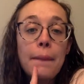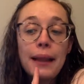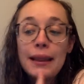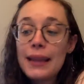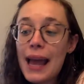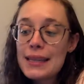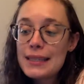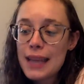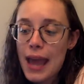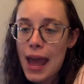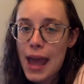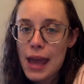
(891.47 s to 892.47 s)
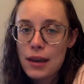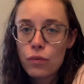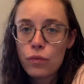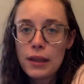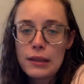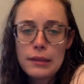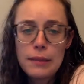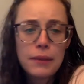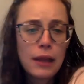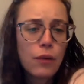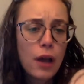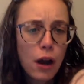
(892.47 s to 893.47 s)
Let's end with something
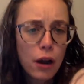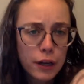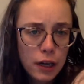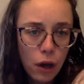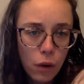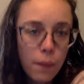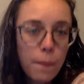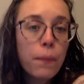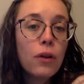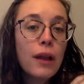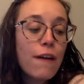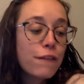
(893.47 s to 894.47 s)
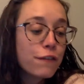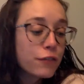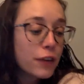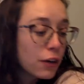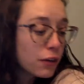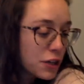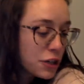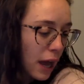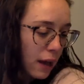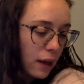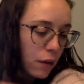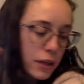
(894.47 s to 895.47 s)
that we already know. Pull out Frere
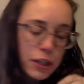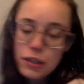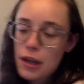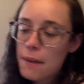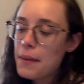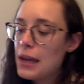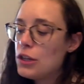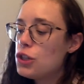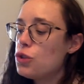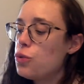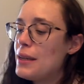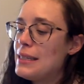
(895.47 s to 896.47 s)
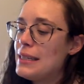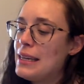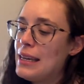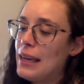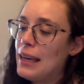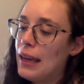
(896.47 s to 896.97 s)
Jacques, which is on page 20.